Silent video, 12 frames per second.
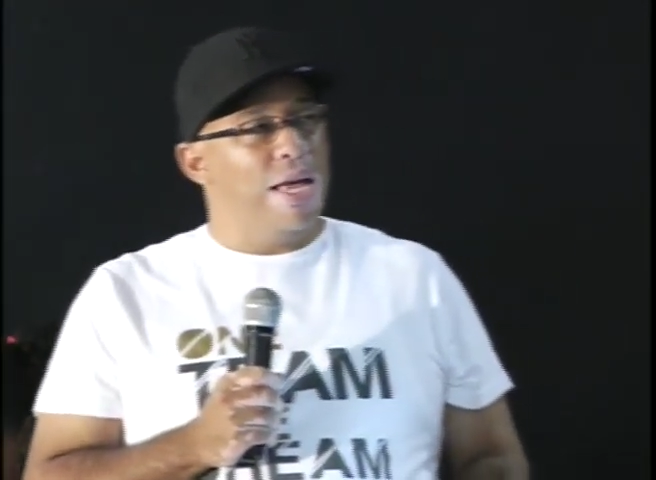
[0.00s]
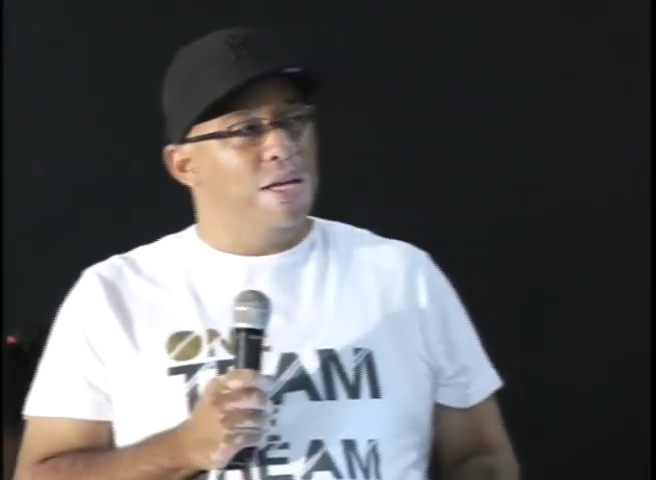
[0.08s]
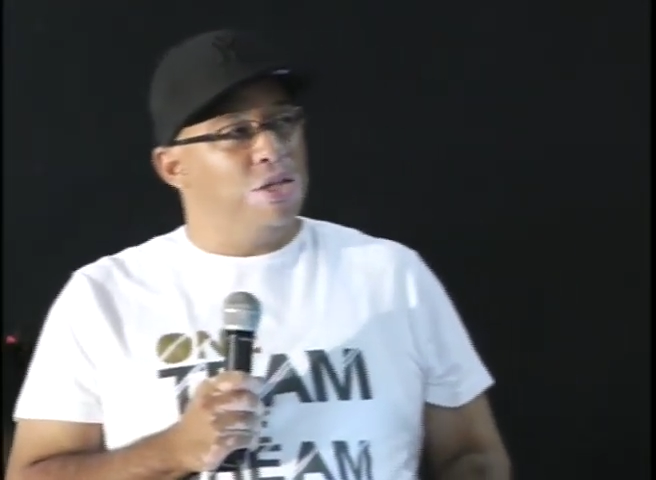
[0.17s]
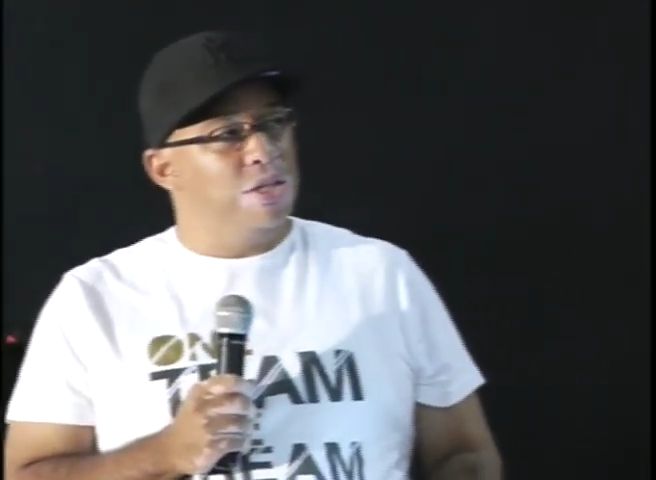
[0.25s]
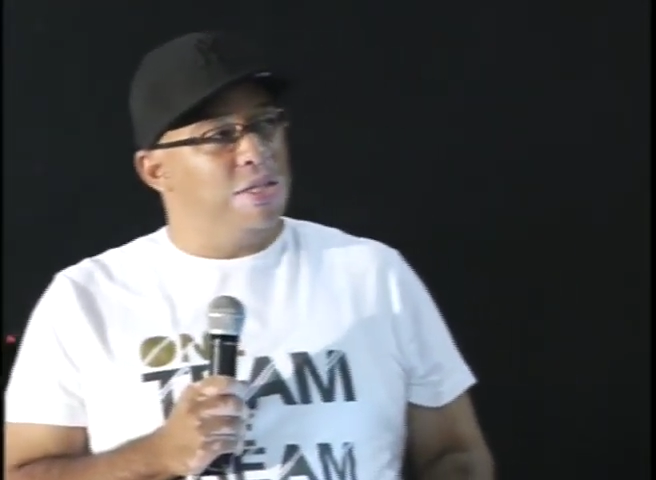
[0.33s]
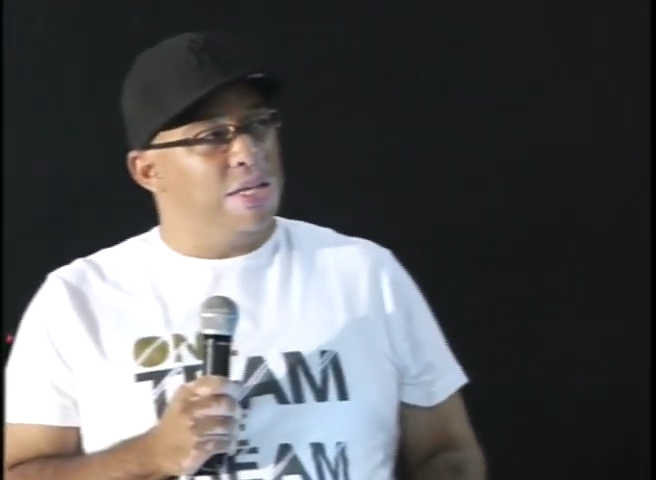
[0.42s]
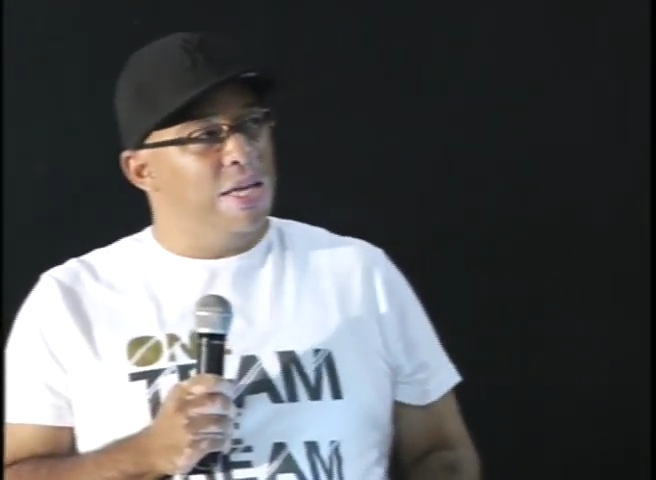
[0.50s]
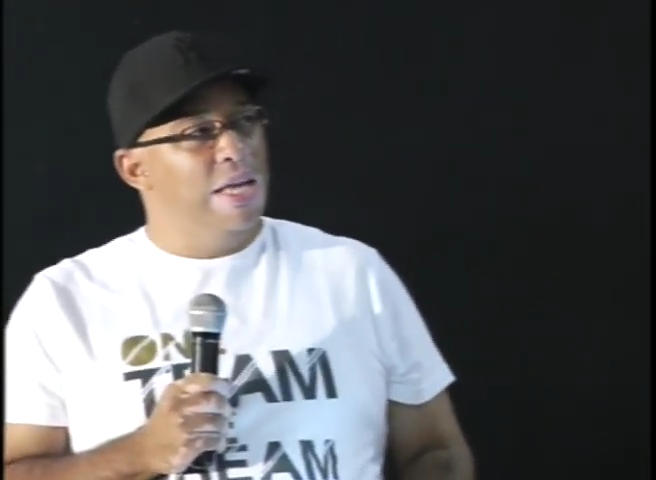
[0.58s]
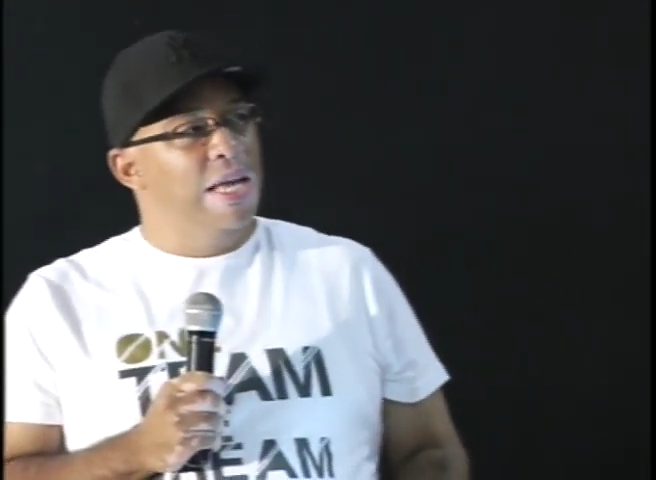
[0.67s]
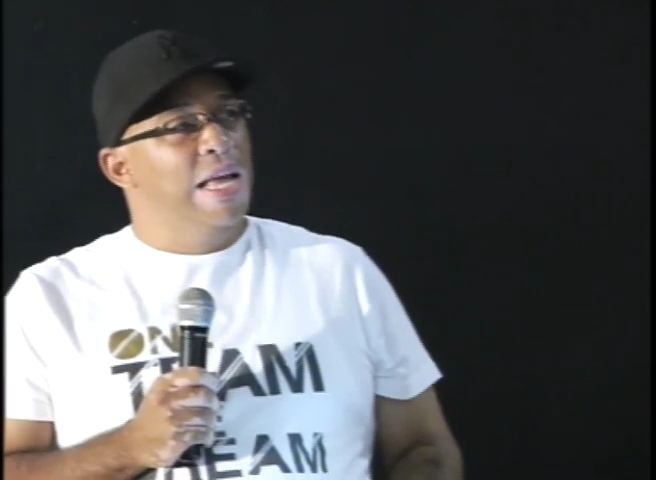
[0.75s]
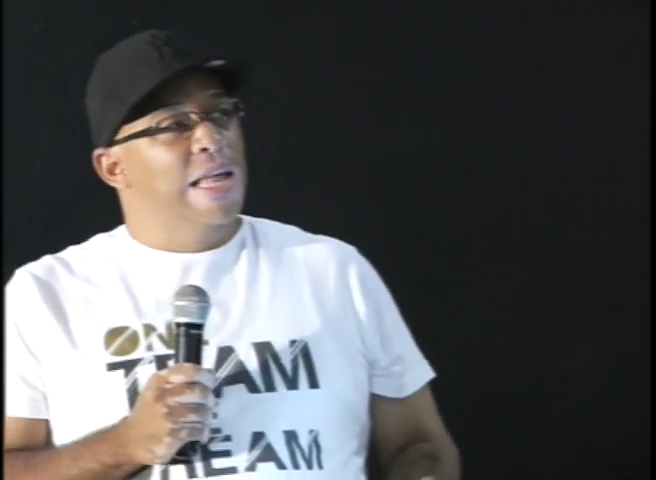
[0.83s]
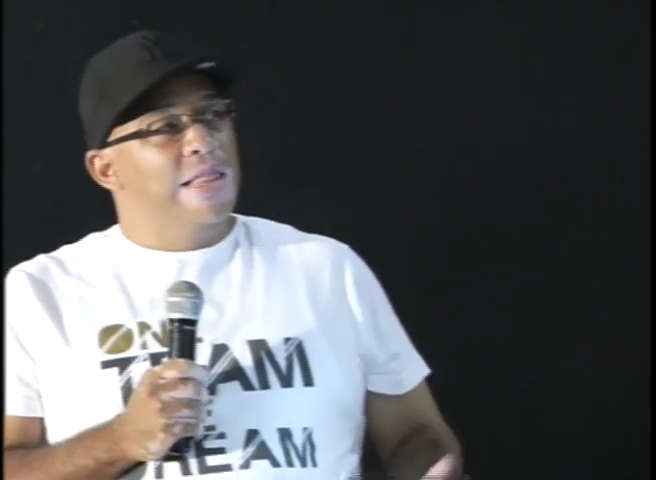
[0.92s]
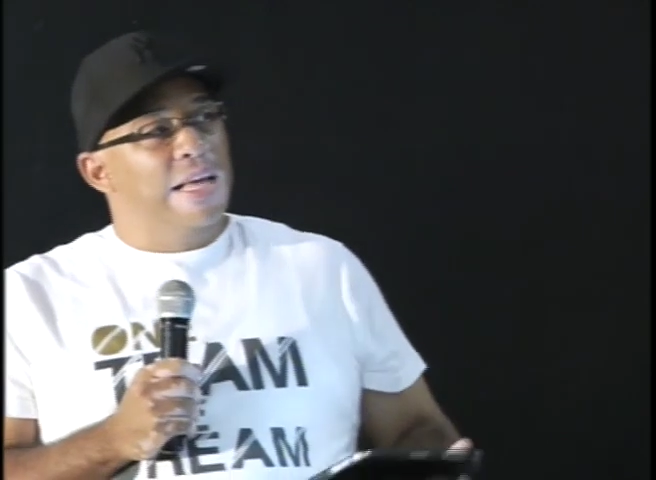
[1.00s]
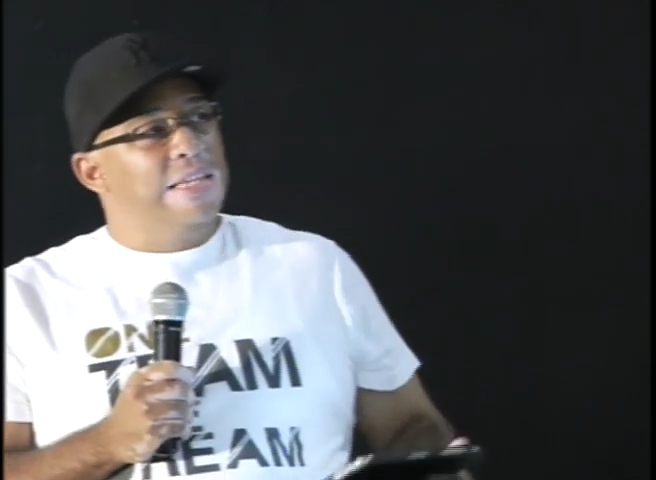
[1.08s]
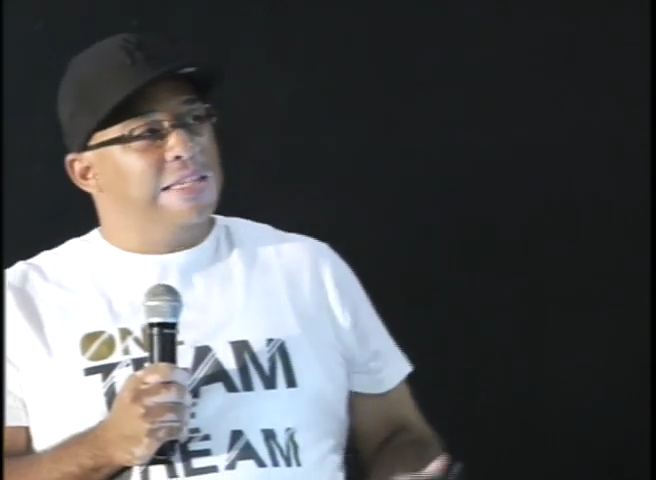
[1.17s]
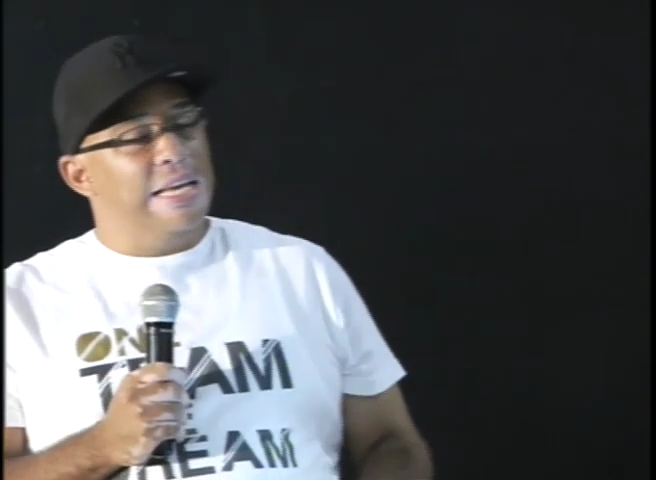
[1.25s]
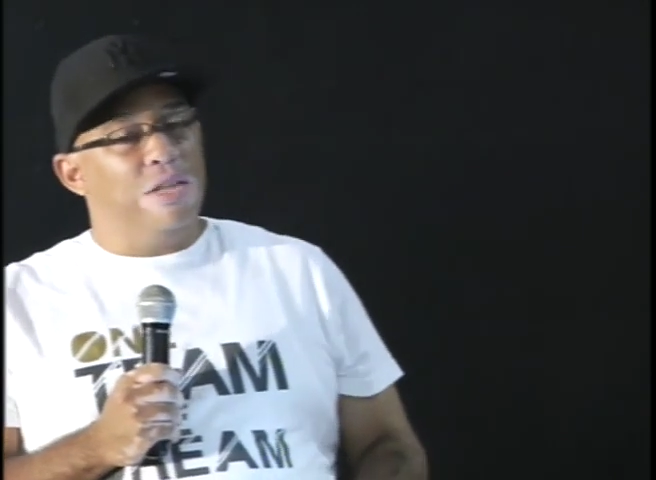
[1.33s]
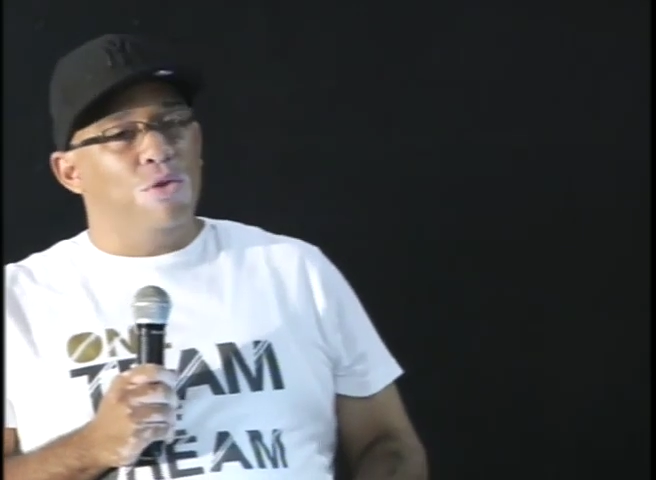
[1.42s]
agency. They
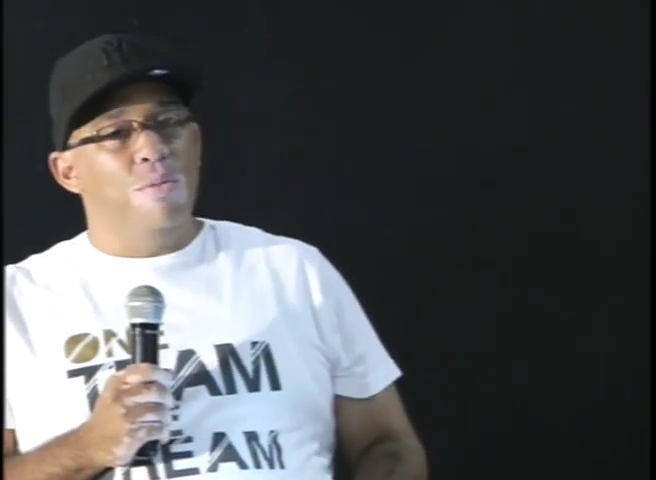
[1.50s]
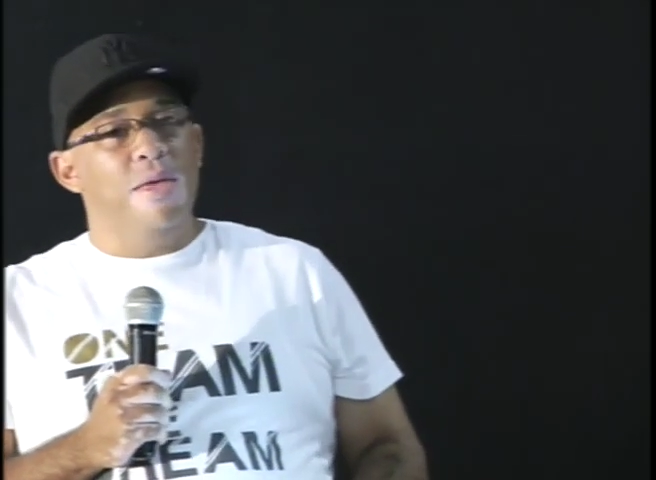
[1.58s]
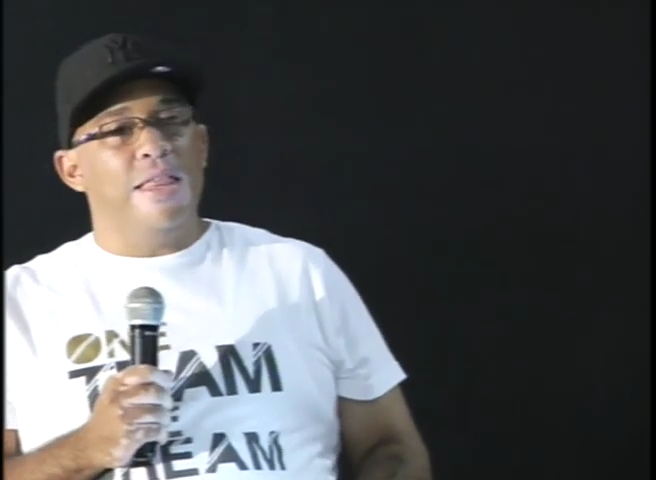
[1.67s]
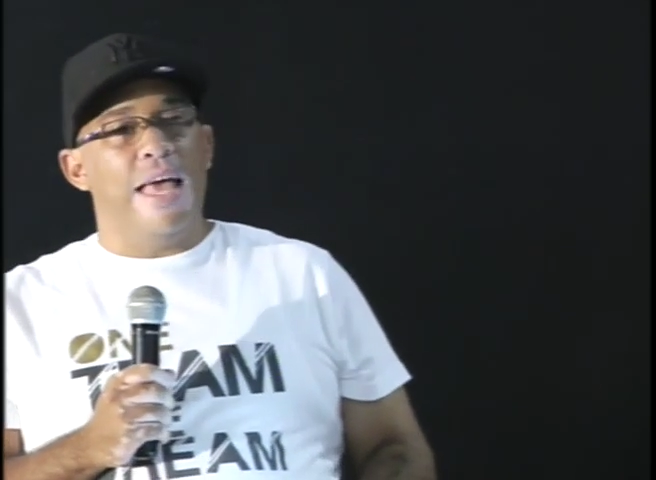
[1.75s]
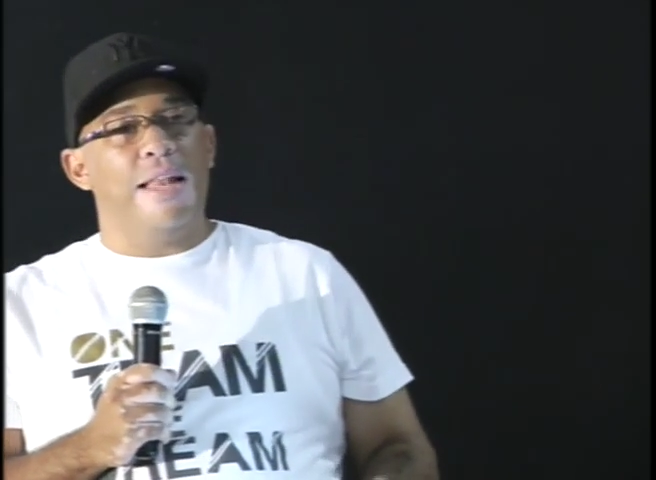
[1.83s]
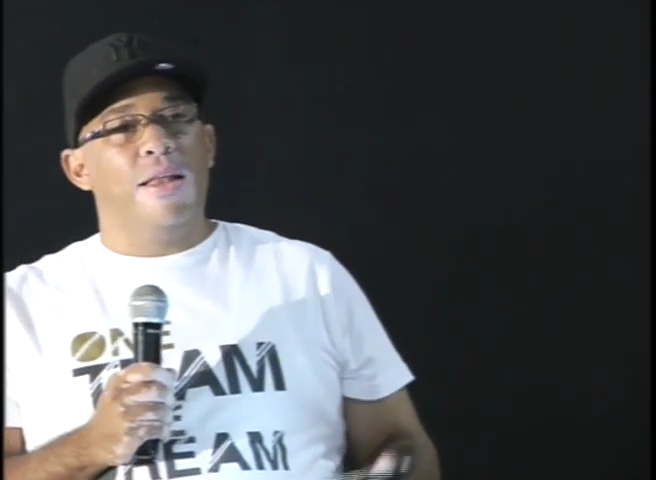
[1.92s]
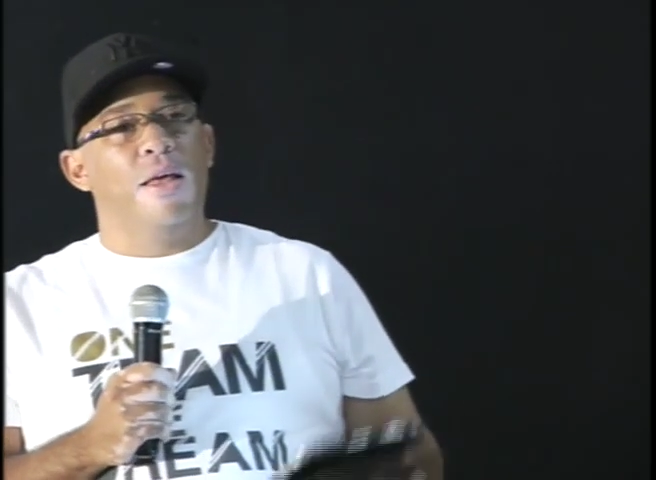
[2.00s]
said to me that